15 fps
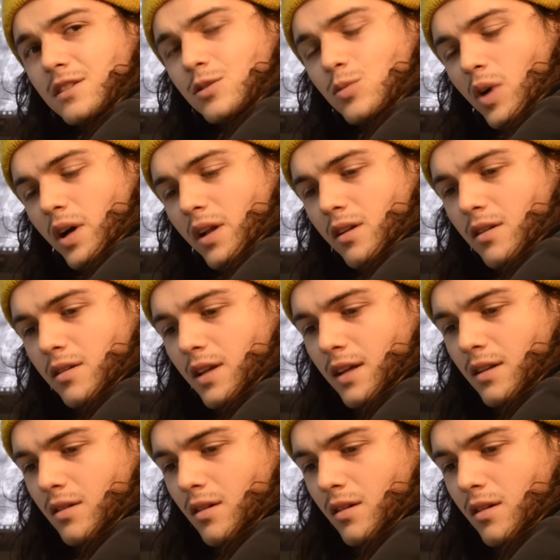as well
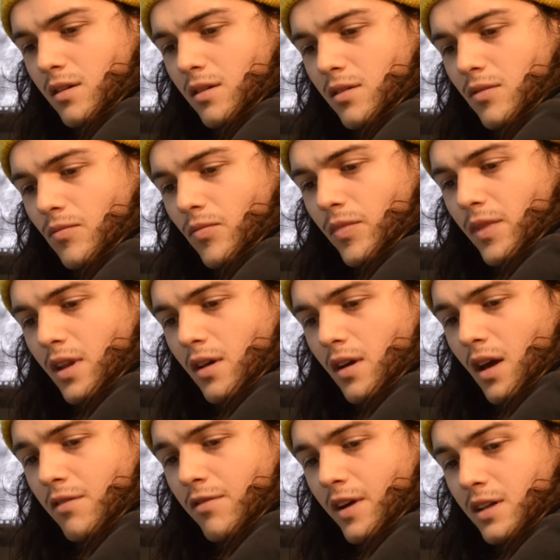that the
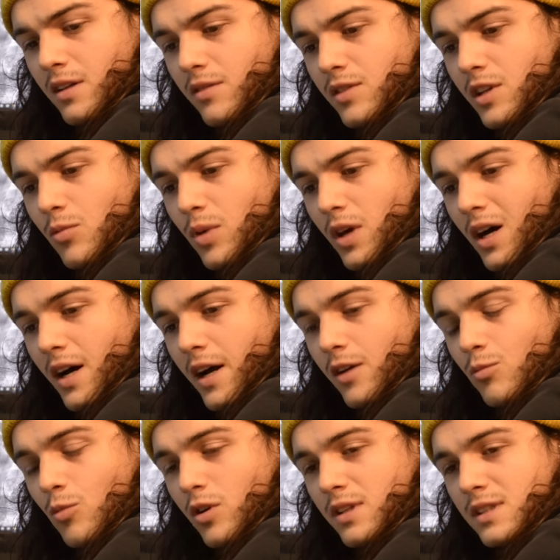effective DPI
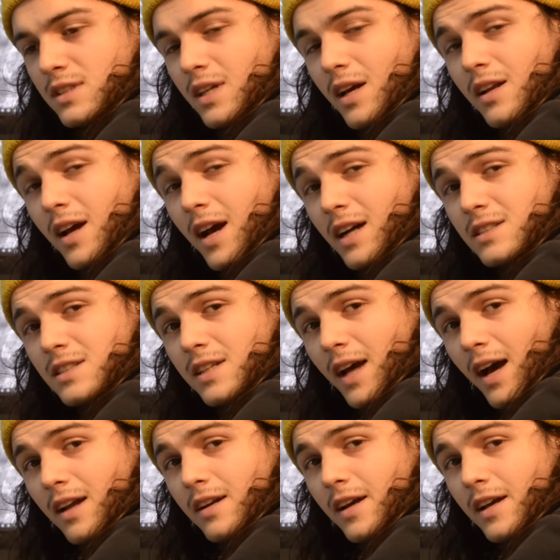and what a scanner actually
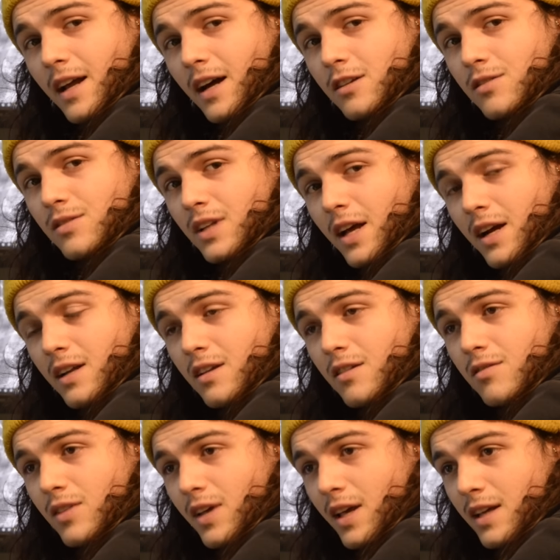can get out of a
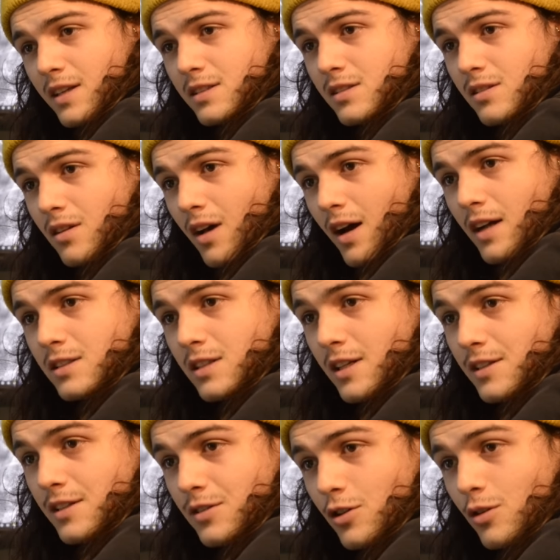negative is largely
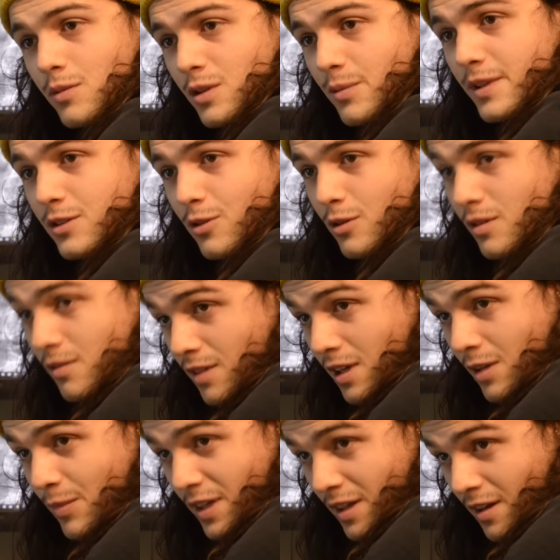assumed to be sort of
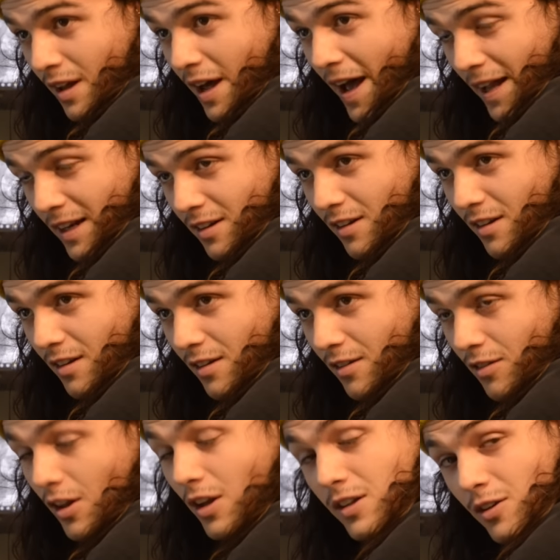limited at
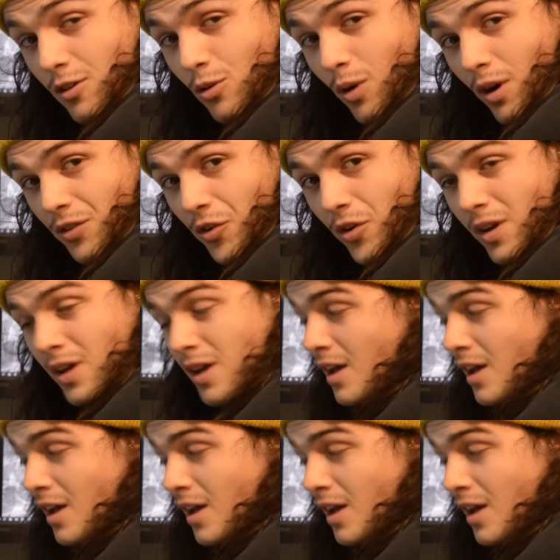3200.